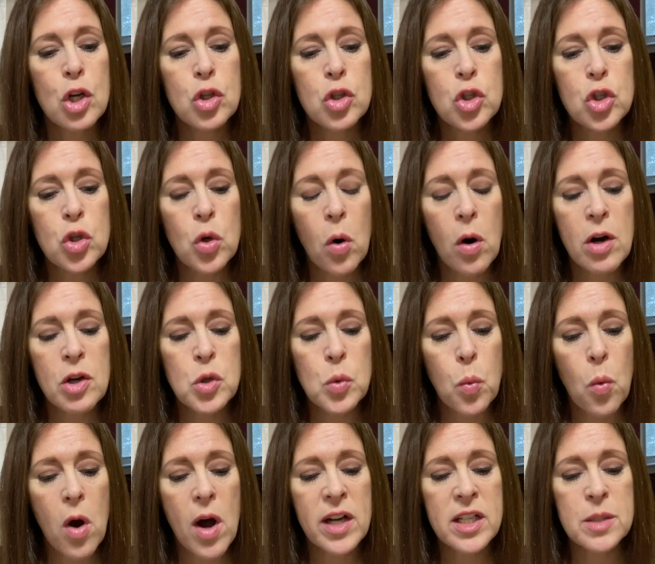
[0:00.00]
George
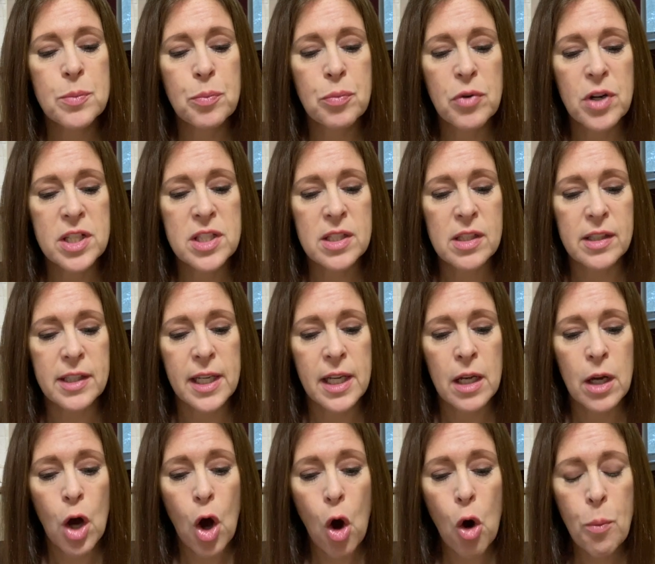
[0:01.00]
walked briskly,
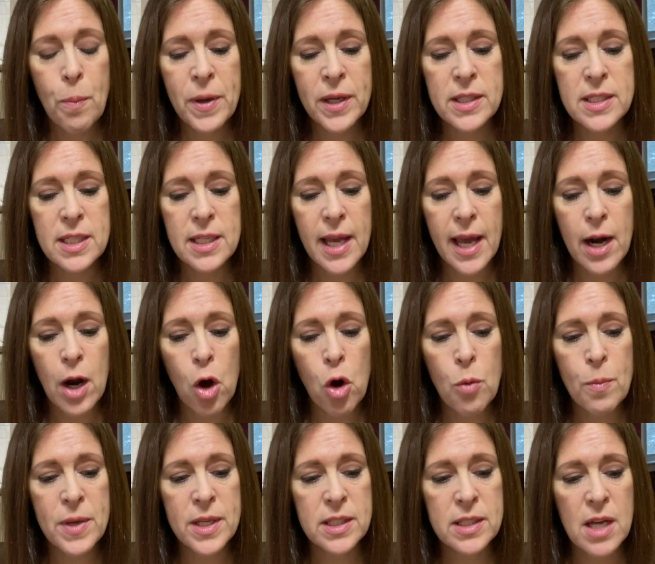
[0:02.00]
hoping to get
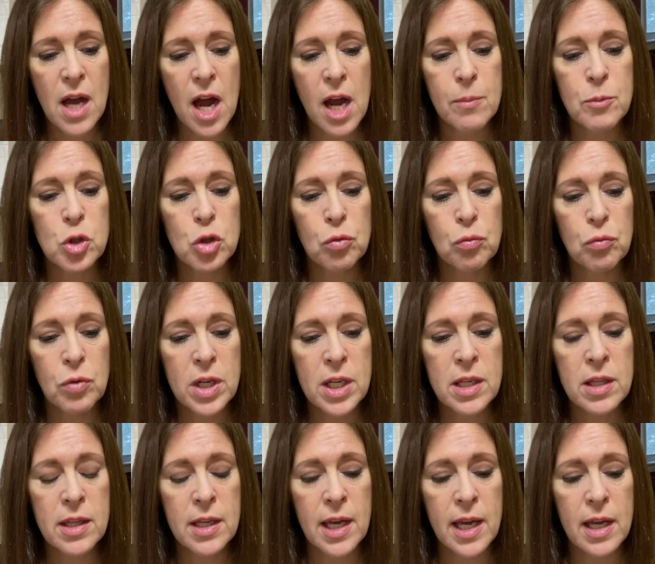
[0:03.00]
home in time to
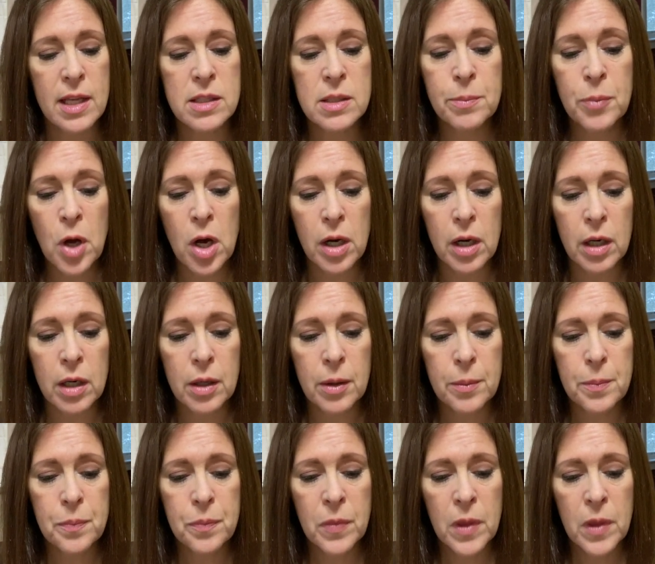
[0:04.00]
read the kids a book.